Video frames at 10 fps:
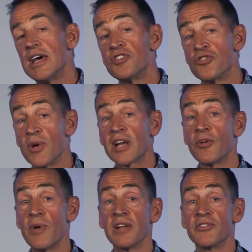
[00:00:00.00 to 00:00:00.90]
directly
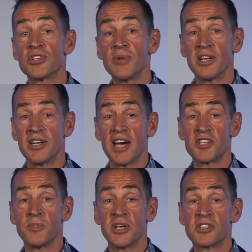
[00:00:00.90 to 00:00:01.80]
relevant to our
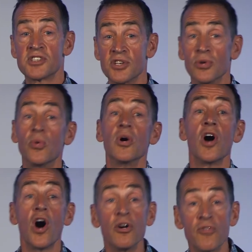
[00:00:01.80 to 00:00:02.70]
DHBs still
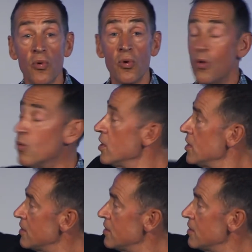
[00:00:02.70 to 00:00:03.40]
overall,